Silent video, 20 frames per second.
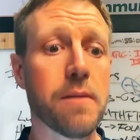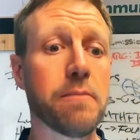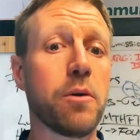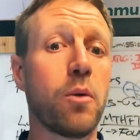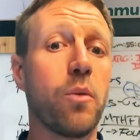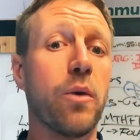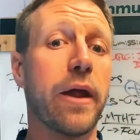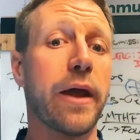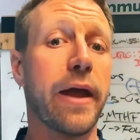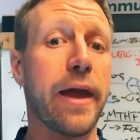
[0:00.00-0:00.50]

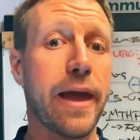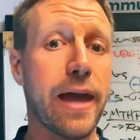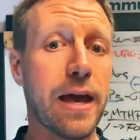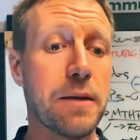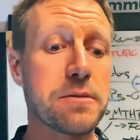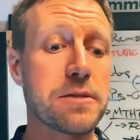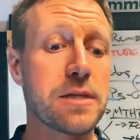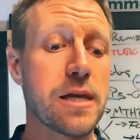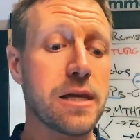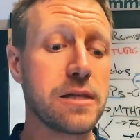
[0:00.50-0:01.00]
but what I
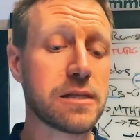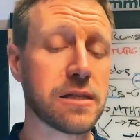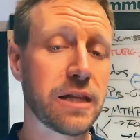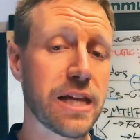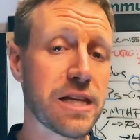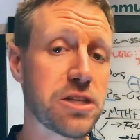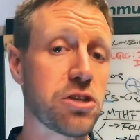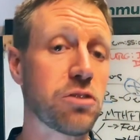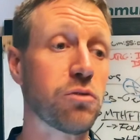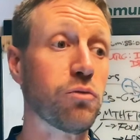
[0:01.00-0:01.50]
am saying is
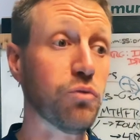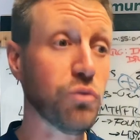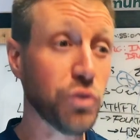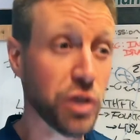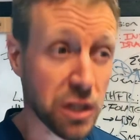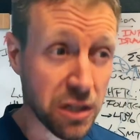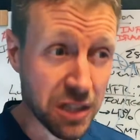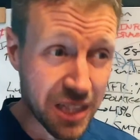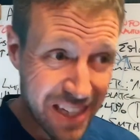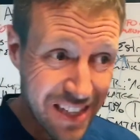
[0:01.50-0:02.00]
unless you're
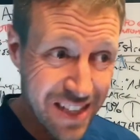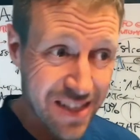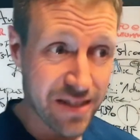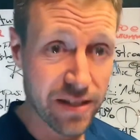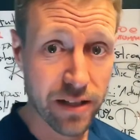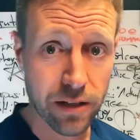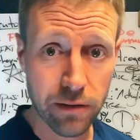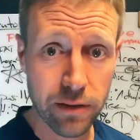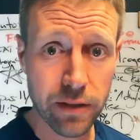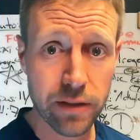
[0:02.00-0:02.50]
really
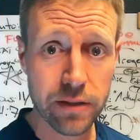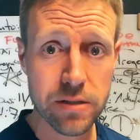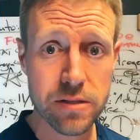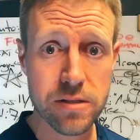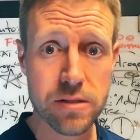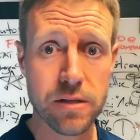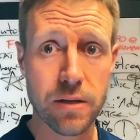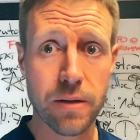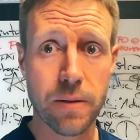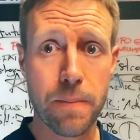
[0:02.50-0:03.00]

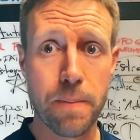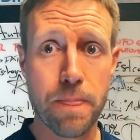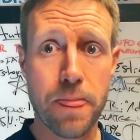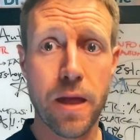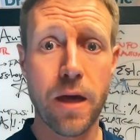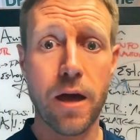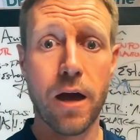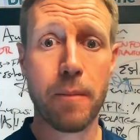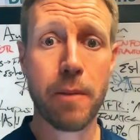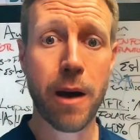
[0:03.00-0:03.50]
serious
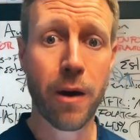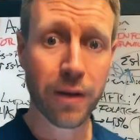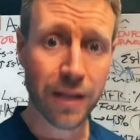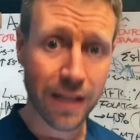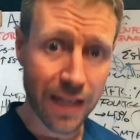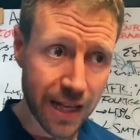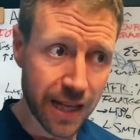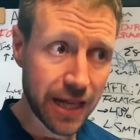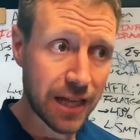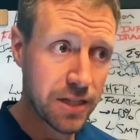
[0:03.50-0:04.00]
about
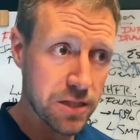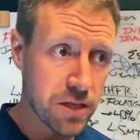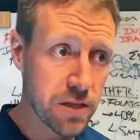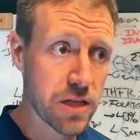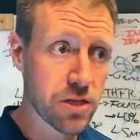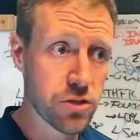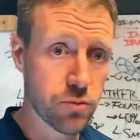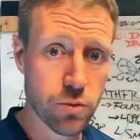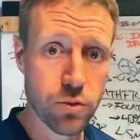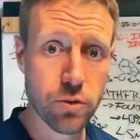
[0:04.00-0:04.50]
getting into
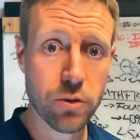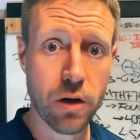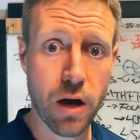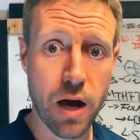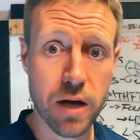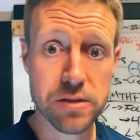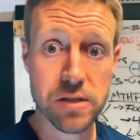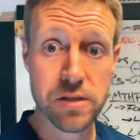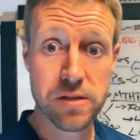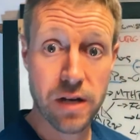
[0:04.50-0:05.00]
these root
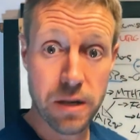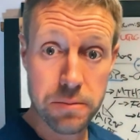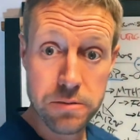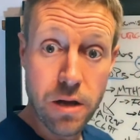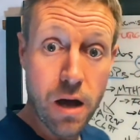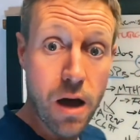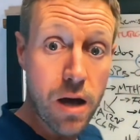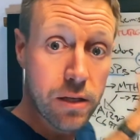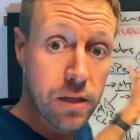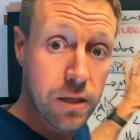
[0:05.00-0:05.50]
causes that I'm
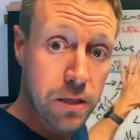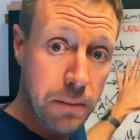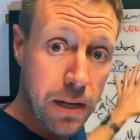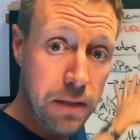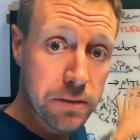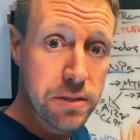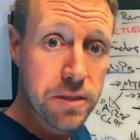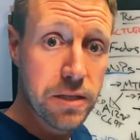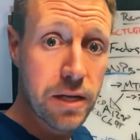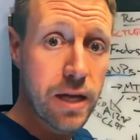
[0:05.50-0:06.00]
talking
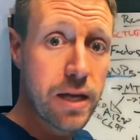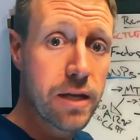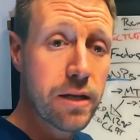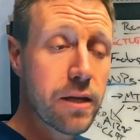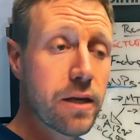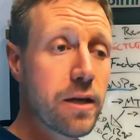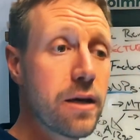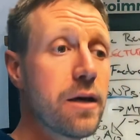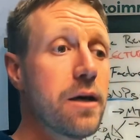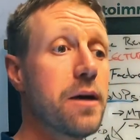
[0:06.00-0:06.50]
about
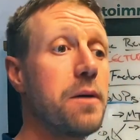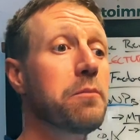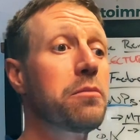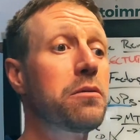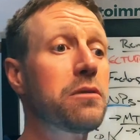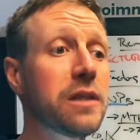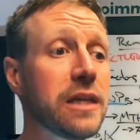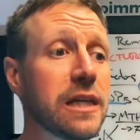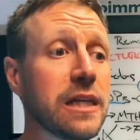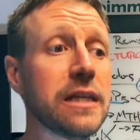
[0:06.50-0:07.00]
tonight,
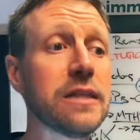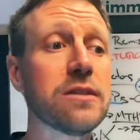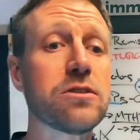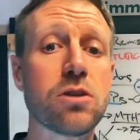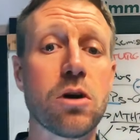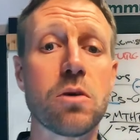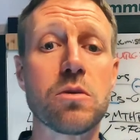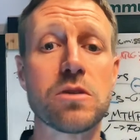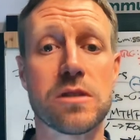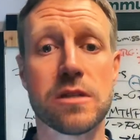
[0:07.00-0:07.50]
please
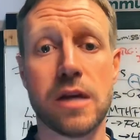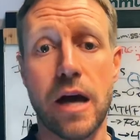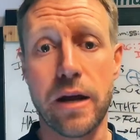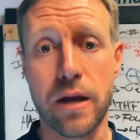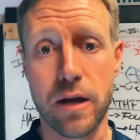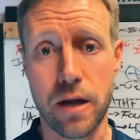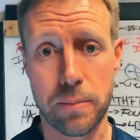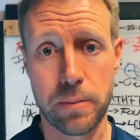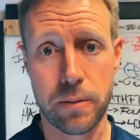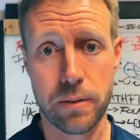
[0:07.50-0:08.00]
don't
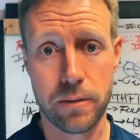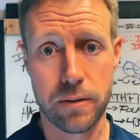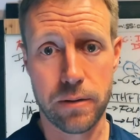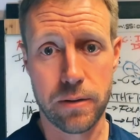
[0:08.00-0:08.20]
sign up.